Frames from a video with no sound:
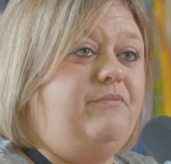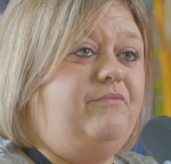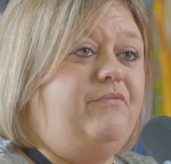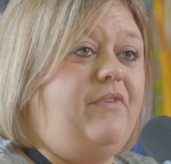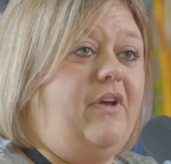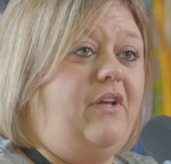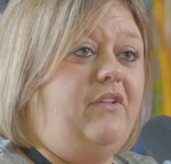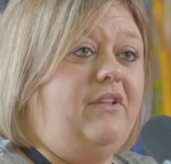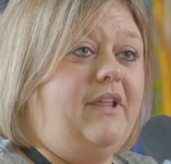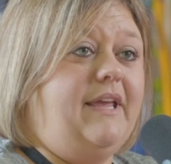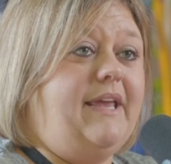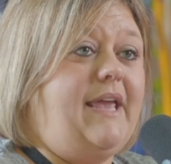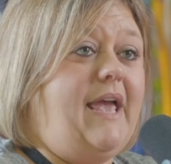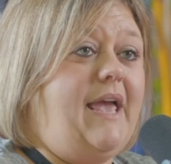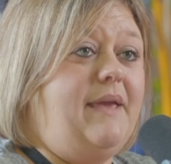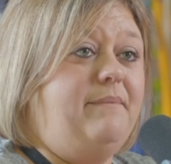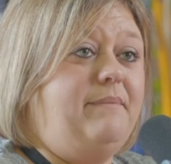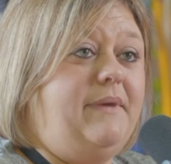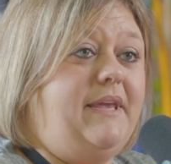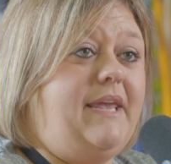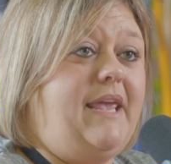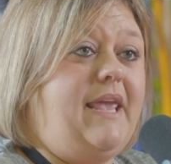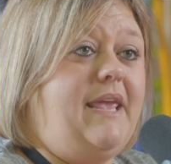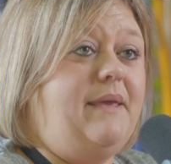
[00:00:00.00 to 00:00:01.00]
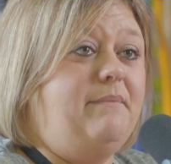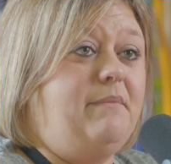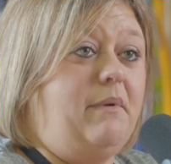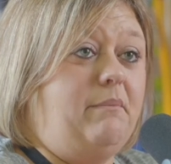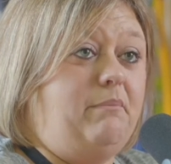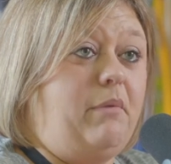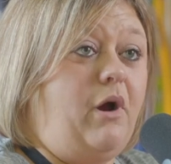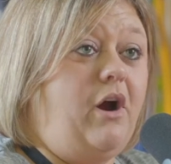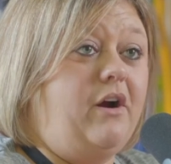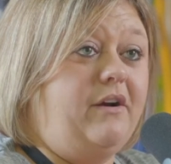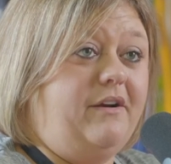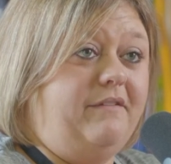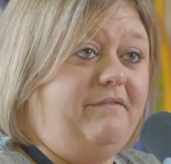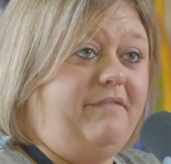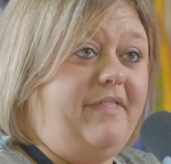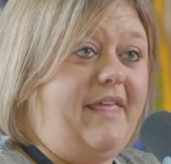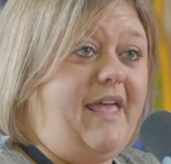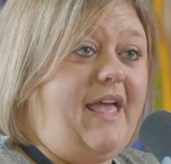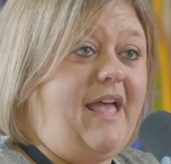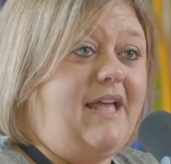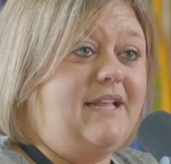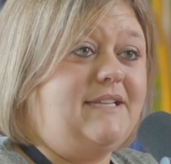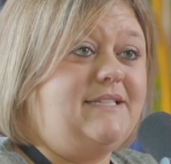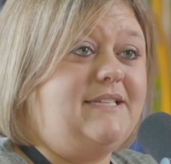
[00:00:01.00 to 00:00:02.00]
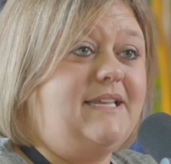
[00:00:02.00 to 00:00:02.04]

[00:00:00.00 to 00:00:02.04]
felt like I became a part of that.